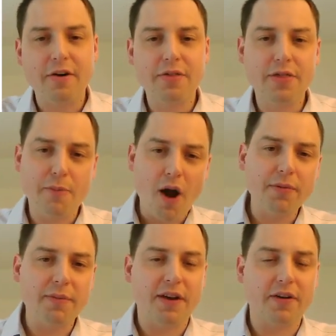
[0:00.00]
the
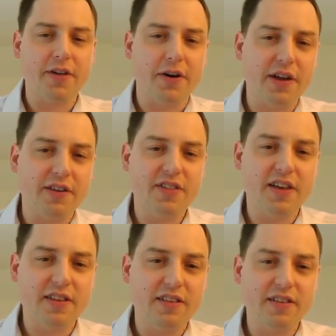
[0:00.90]
problem here, though, is
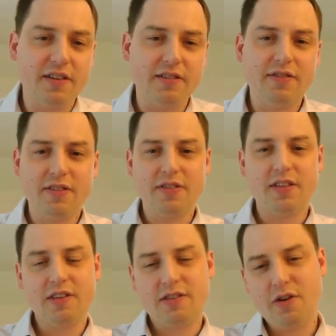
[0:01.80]
that
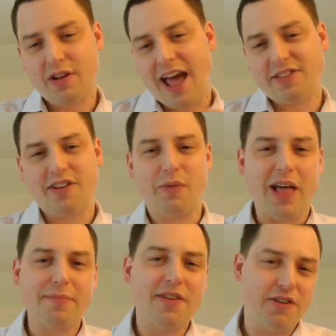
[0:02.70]
you can ask, well,
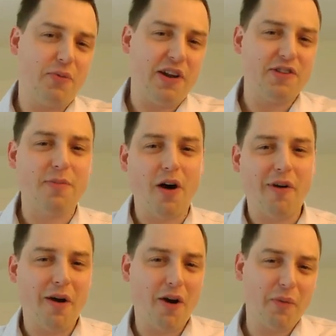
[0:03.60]
MNIST is pretty small,
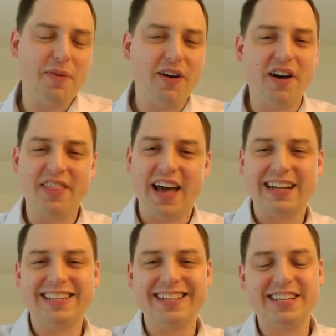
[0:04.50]
right? Aren't we beyond
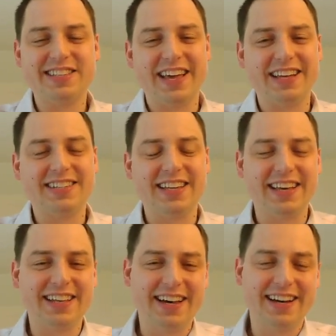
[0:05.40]
that these days
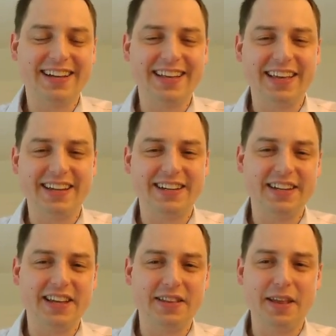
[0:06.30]
in
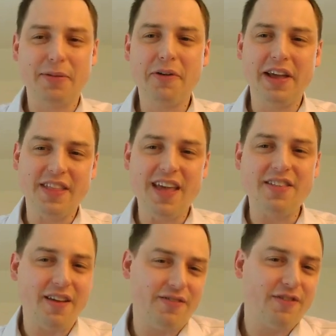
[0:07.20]
deep learning?
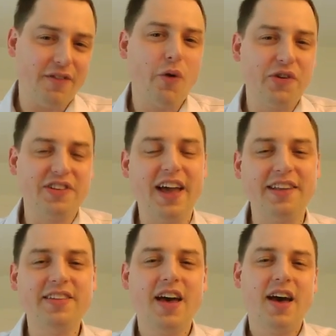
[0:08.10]
And of course,
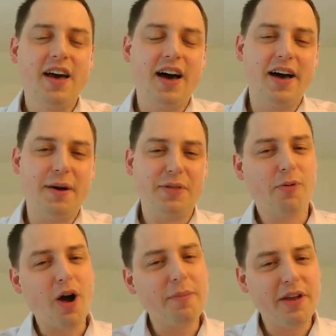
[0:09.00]
yes. But the
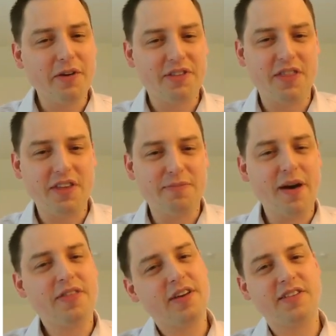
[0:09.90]
problem here is that these
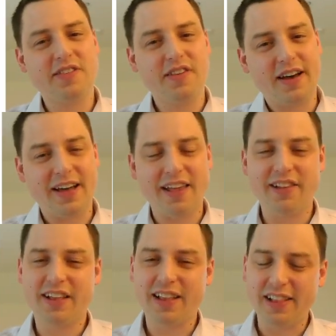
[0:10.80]
methods, as
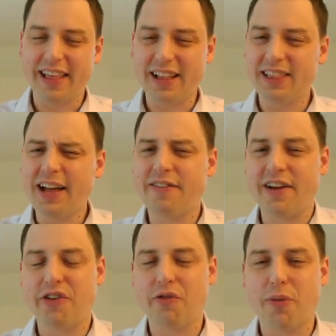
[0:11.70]
like a lot of
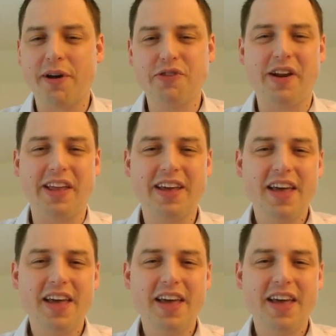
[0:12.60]
actually robust training,